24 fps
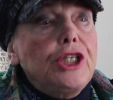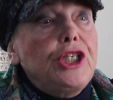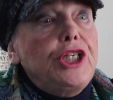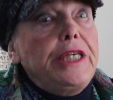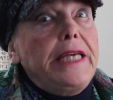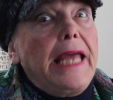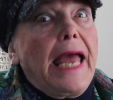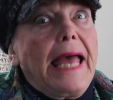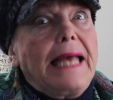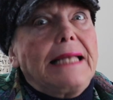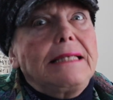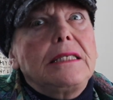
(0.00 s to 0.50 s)
She
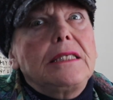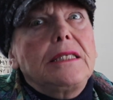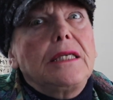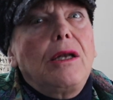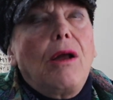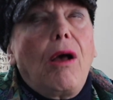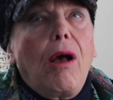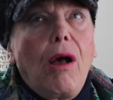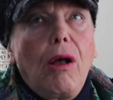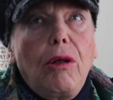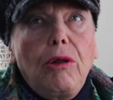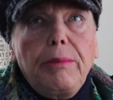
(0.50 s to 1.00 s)
answered
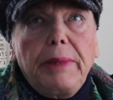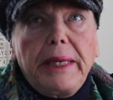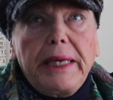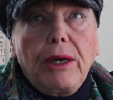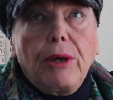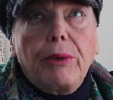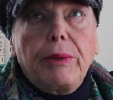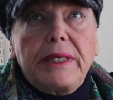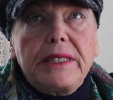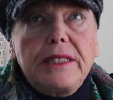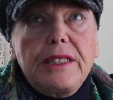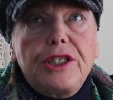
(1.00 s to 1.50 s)
all my
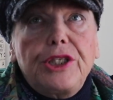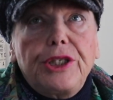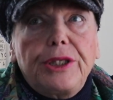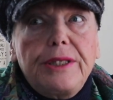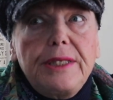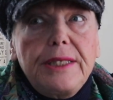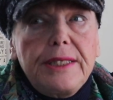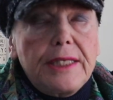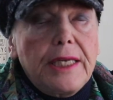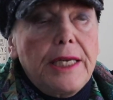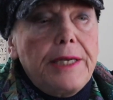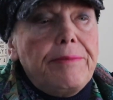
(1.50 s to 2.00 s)

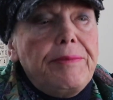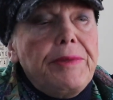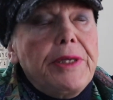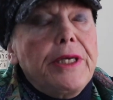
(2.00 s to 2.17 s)
questions.